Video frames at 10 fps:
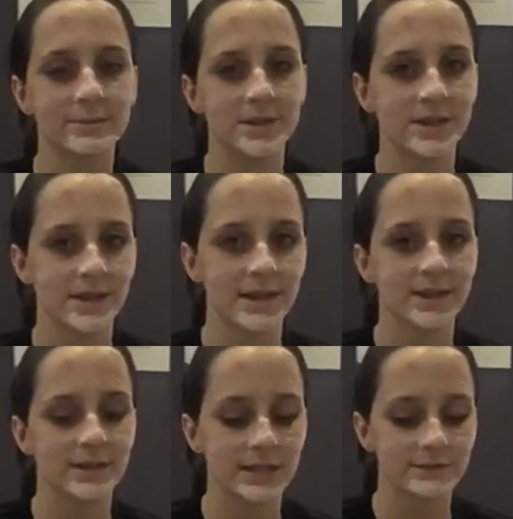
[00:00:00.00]
You're going to get
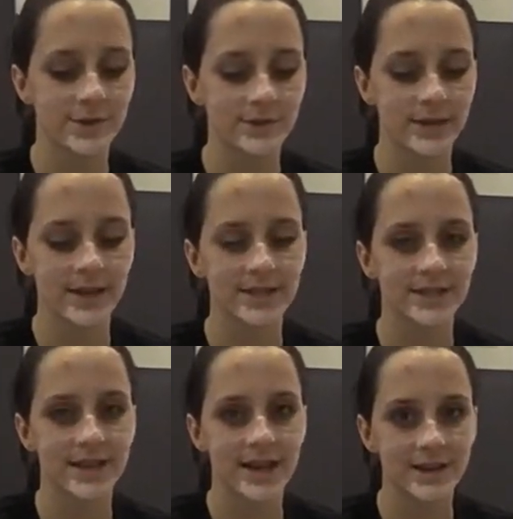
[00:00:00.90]
your
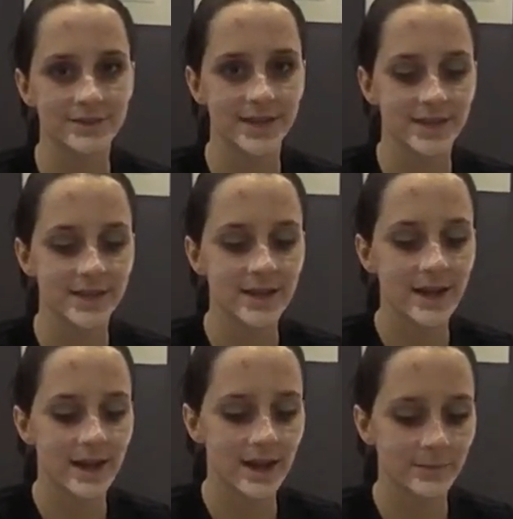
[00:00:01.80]
exfoliation out of it,
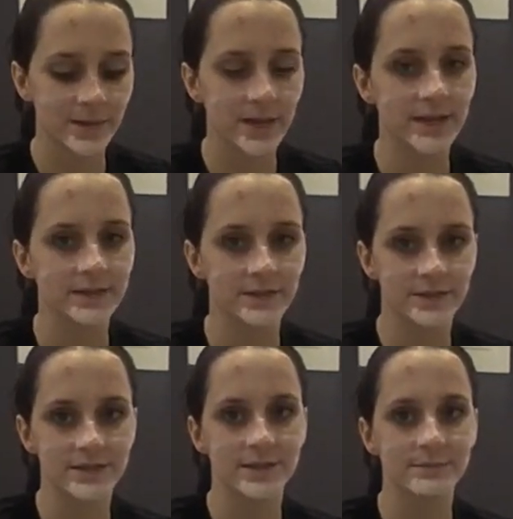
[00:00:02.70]
um, your
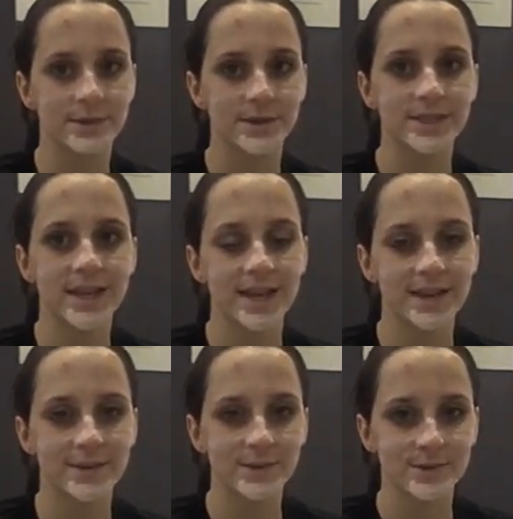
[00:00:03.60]
antioxidant boost,
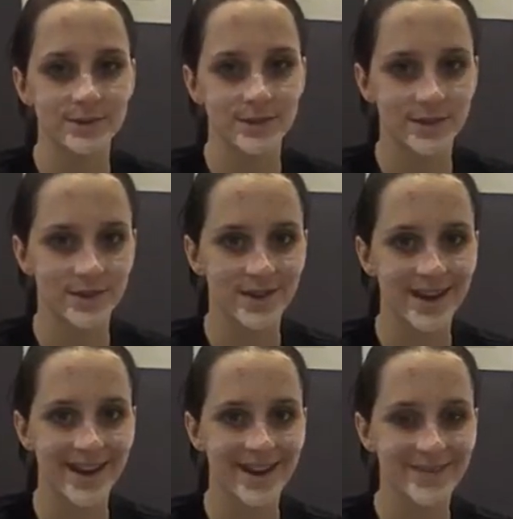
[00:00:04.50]
and also
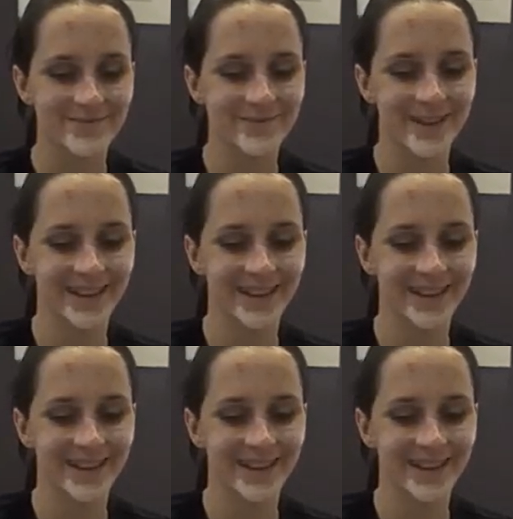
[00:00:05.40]
um,